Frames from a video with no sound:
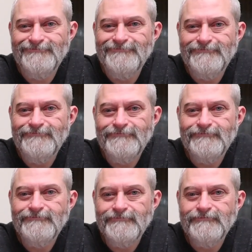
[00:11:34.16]

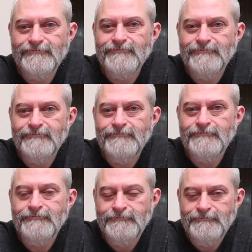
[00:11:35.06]

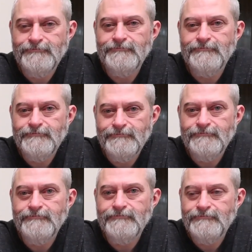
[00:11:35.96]

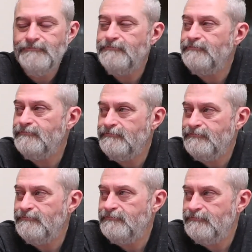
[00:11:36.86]

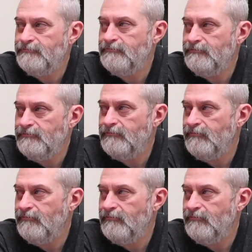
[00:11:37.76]
[no speech]